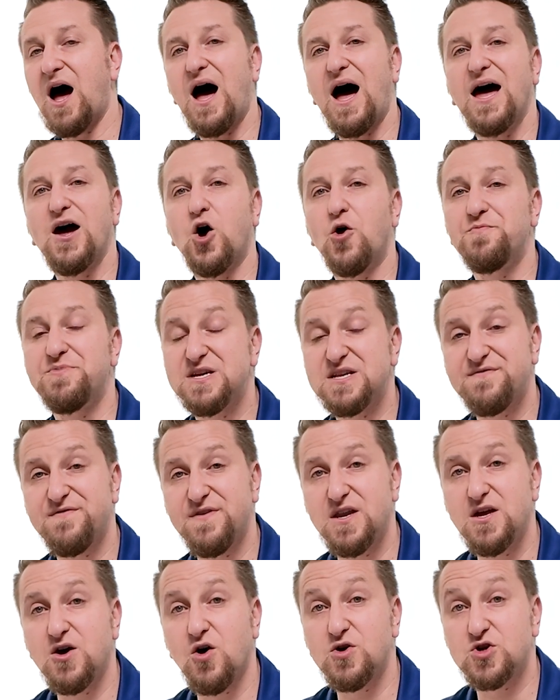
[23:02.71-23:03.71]
I hope this
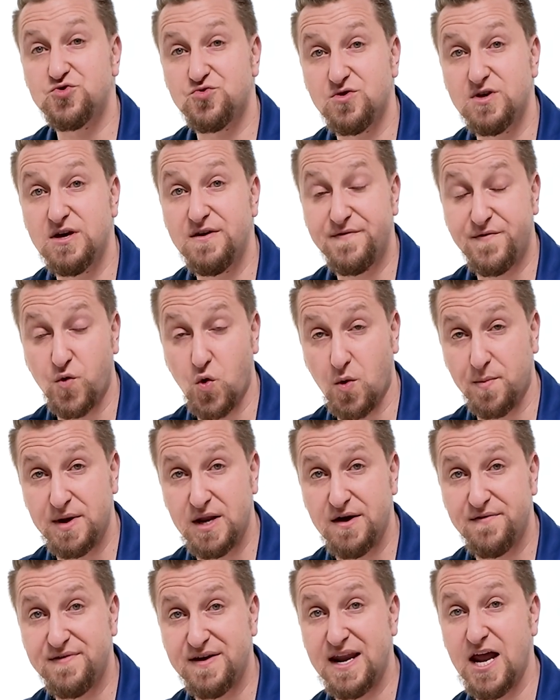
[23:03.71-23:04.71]
video was really
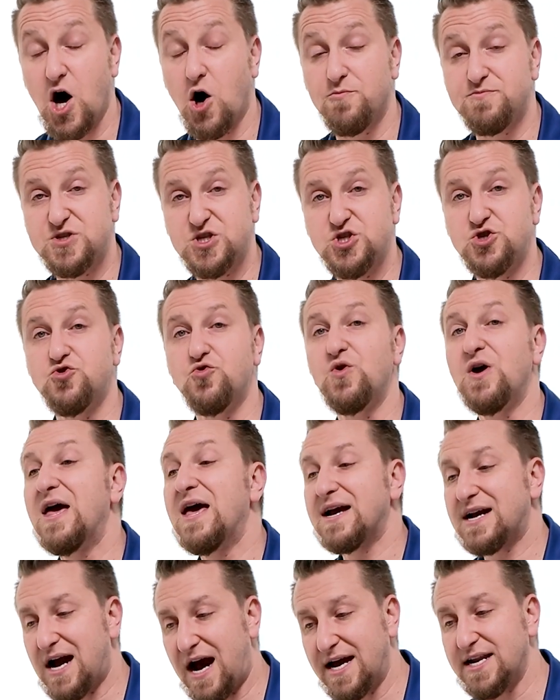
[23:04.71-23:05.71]
informative and helped you
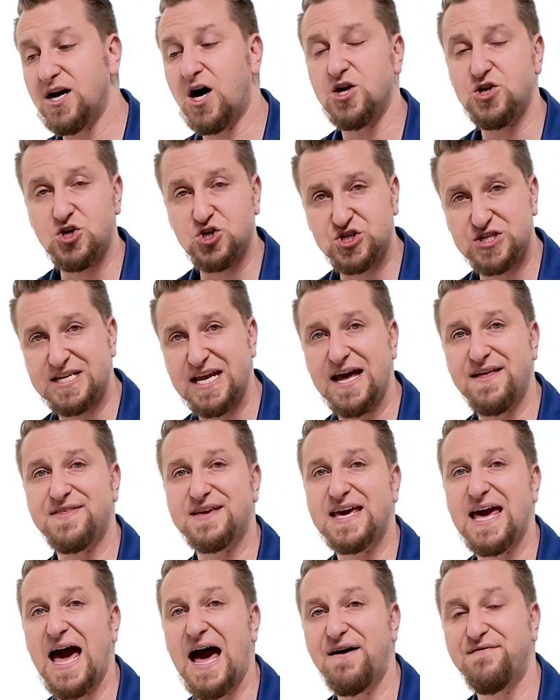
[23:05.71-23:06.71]
kind of understand the
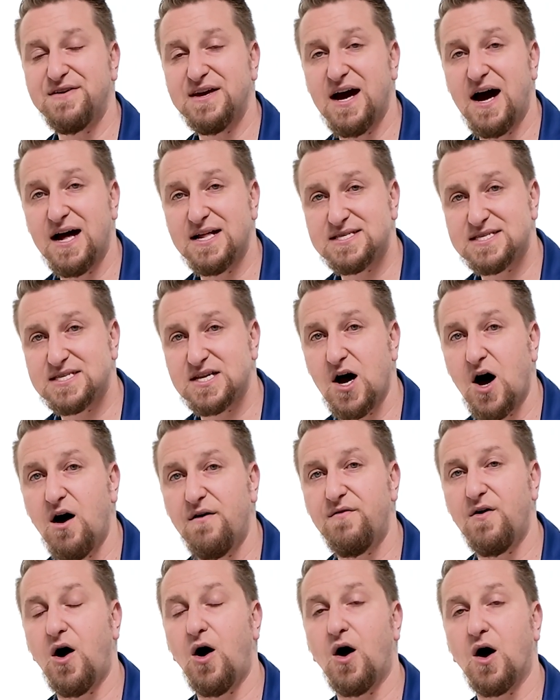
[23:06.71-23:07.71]
caveats of
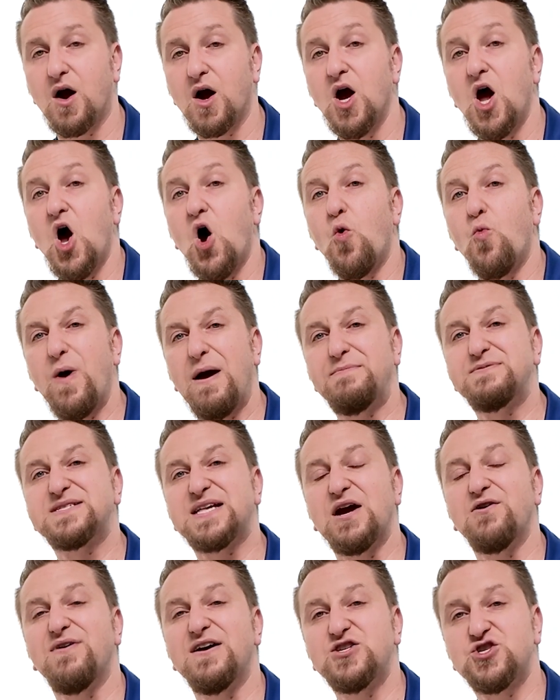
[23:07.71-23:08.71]
our
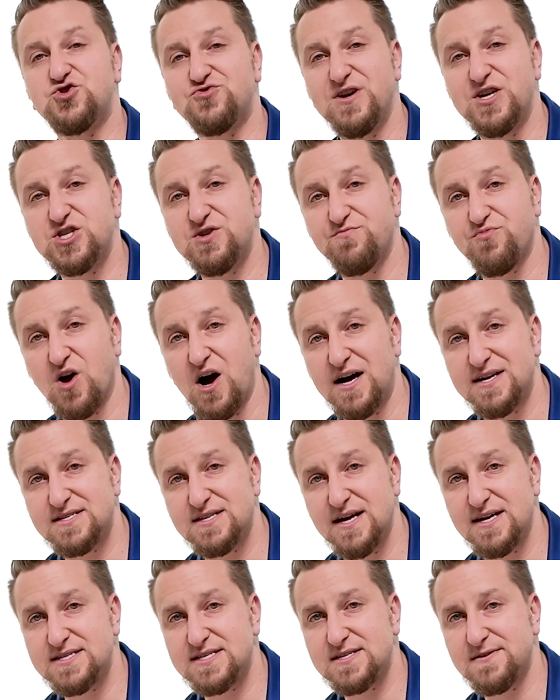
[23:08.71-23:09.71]
website registration
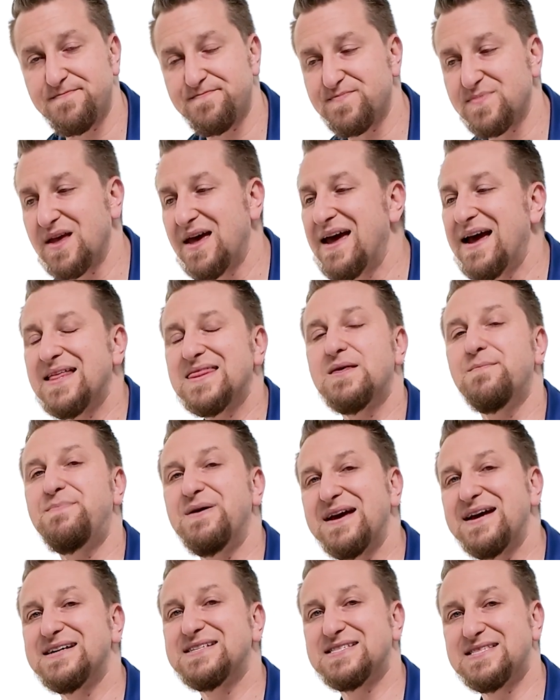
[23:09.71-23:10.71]
process. The
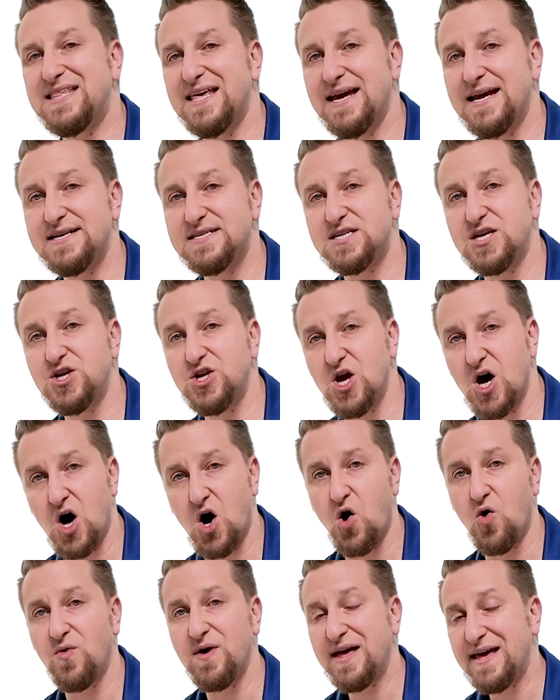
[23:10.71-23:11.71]
biggest thing to
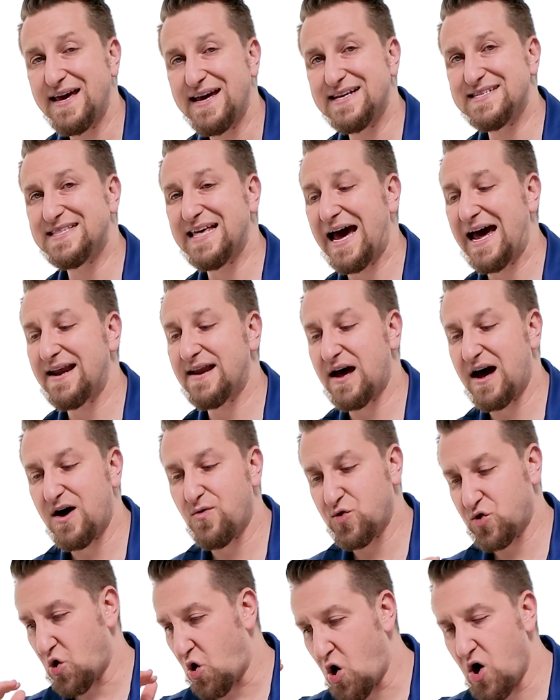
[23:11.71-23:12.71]
know is that
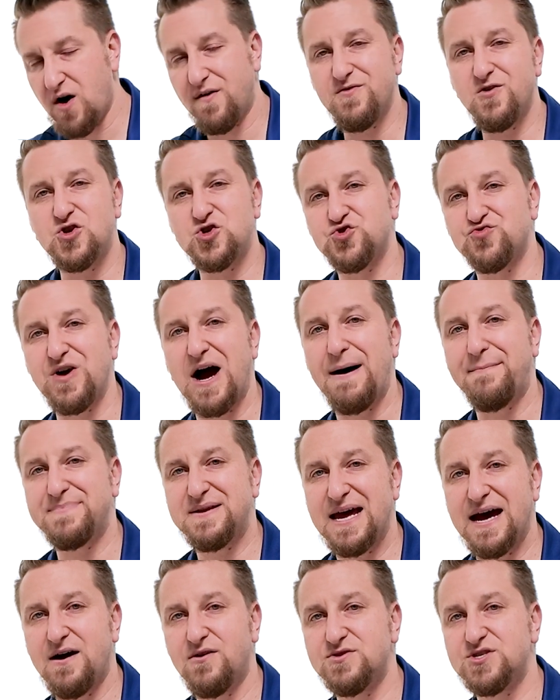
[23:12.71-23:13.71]
with all those drop
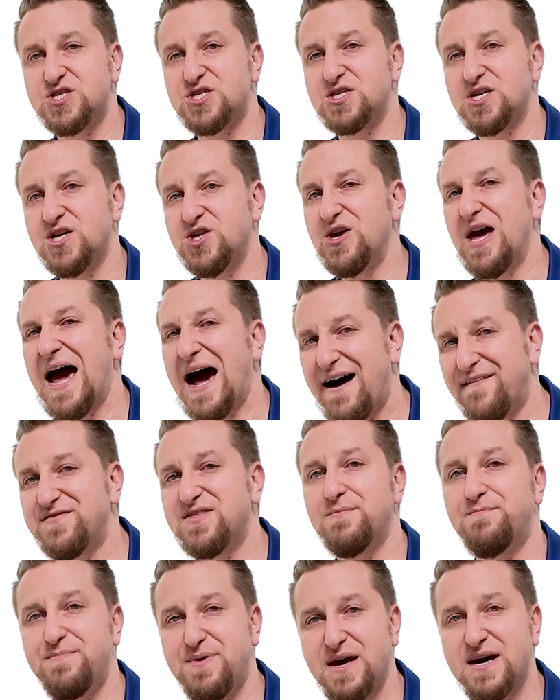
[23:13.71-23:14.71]
downs, you have to
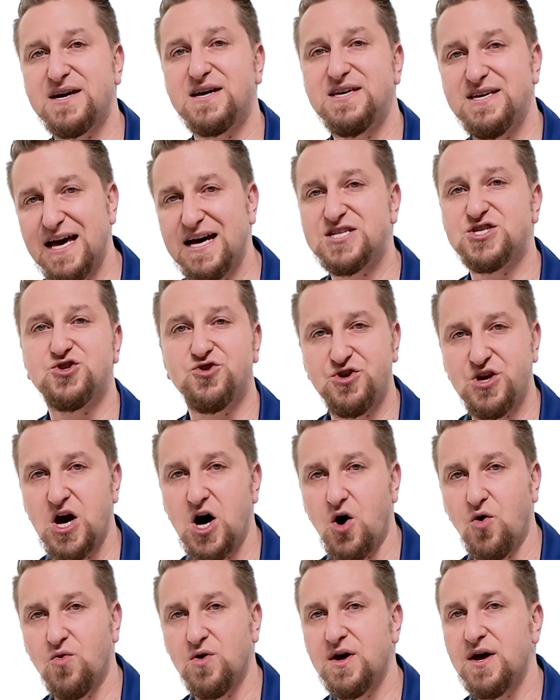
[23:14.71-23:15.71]
pick yes or
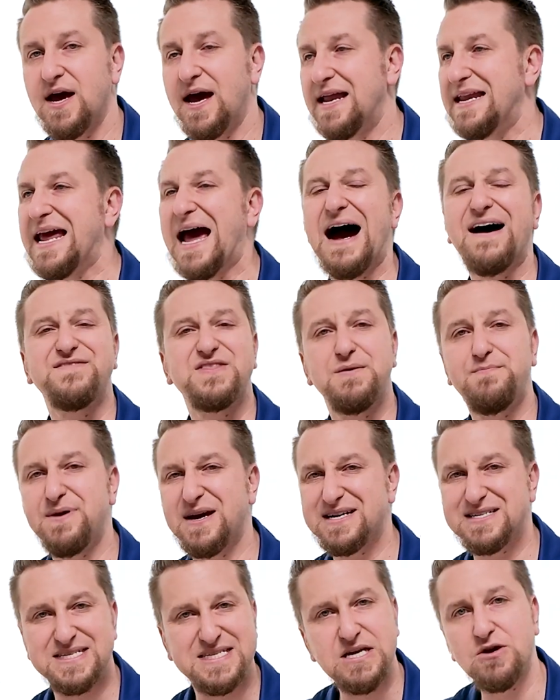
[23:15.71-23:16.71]
no, and you have to
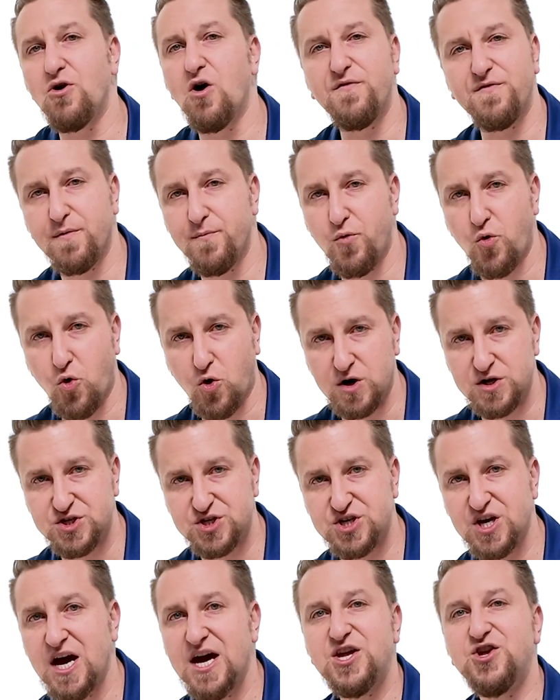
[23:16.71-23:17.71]
pick 0 for
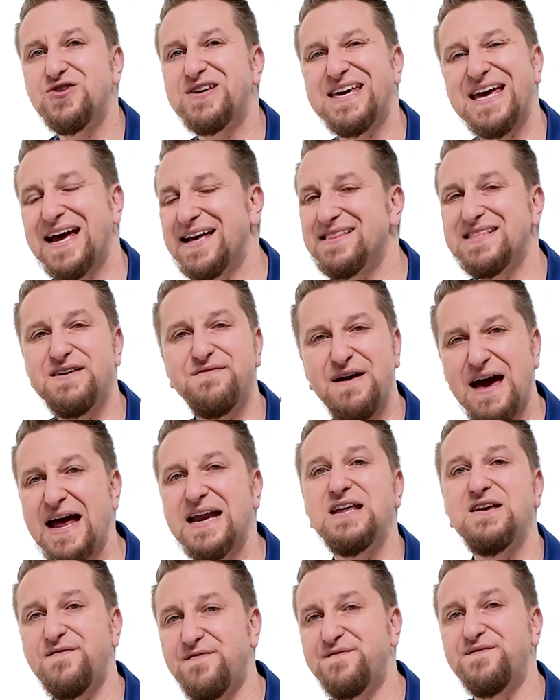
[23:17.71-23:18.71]
boards. You can't leave
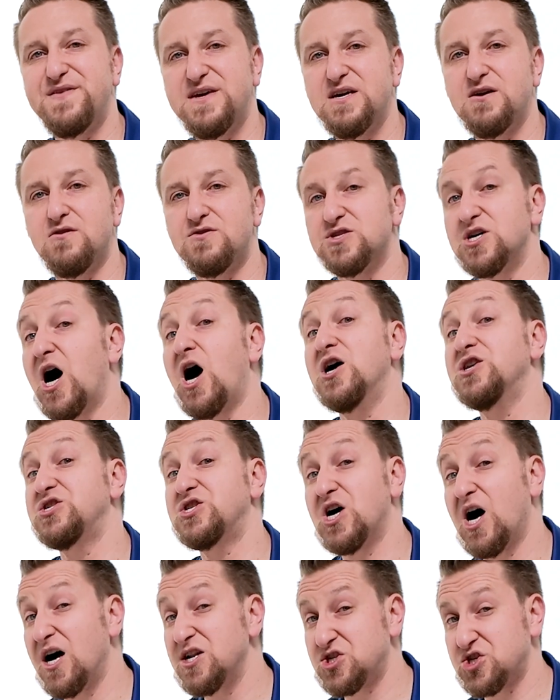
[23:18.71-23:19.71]
any field
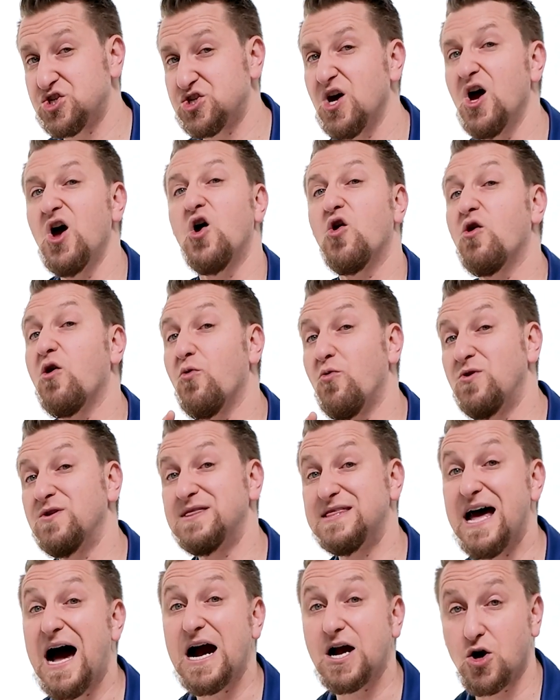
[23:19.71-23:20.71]
untouched or it will
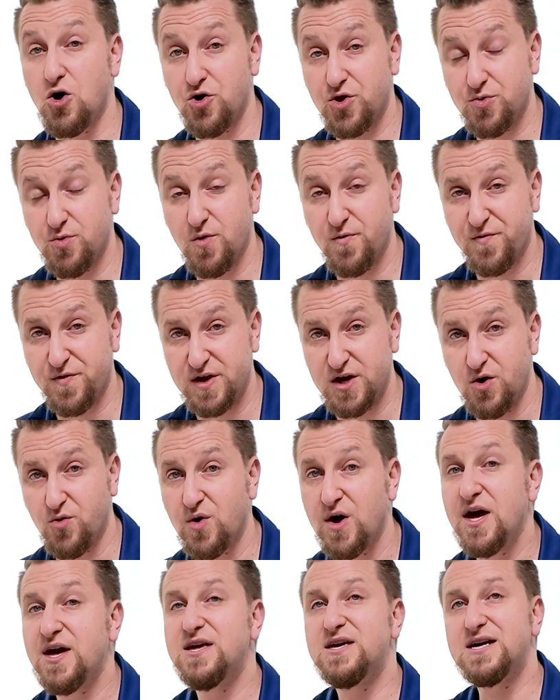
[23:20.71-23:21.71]
not go through for you.
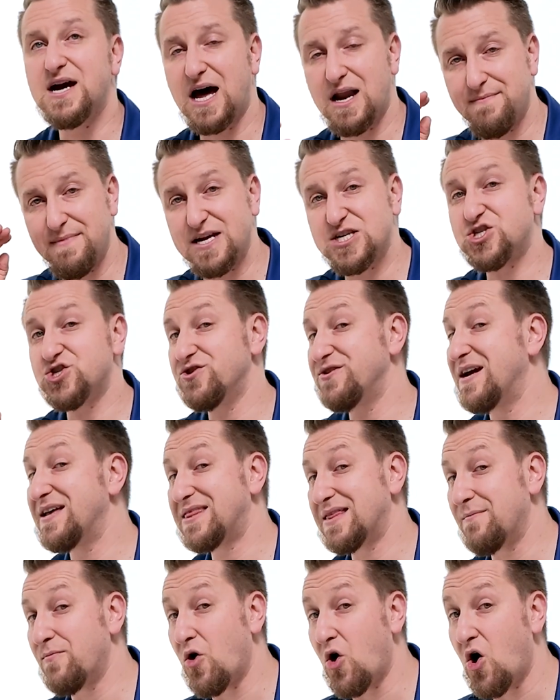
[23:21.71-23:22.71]
You got to make sure you hit
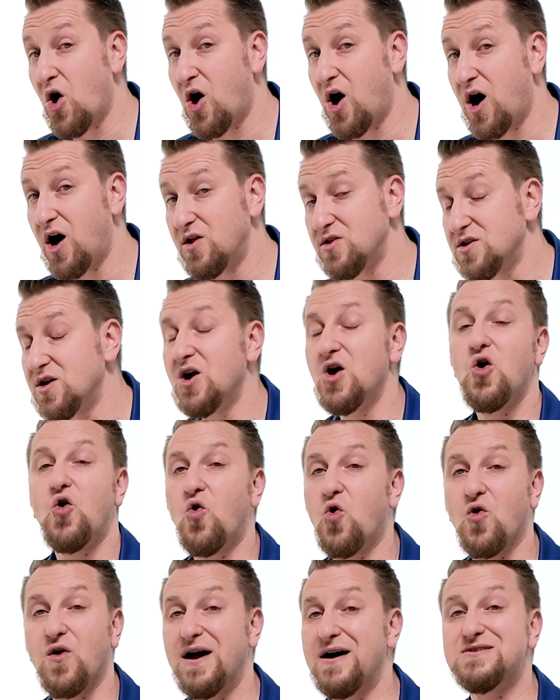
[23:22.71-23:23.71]
them all
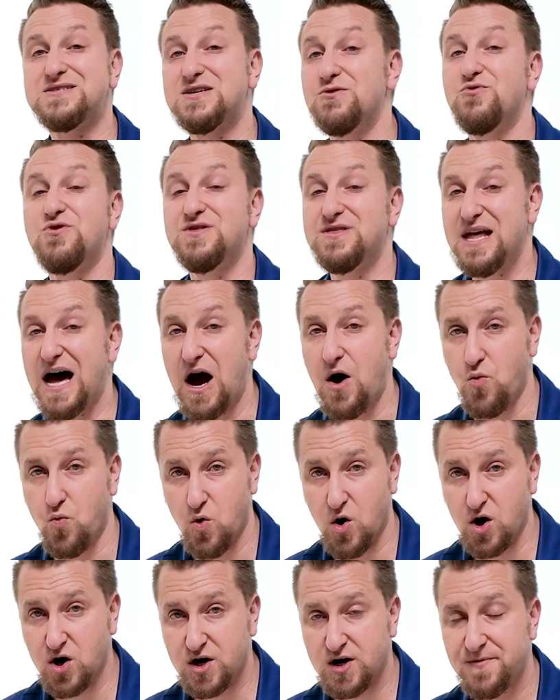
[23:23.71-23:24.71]
or else it will not work.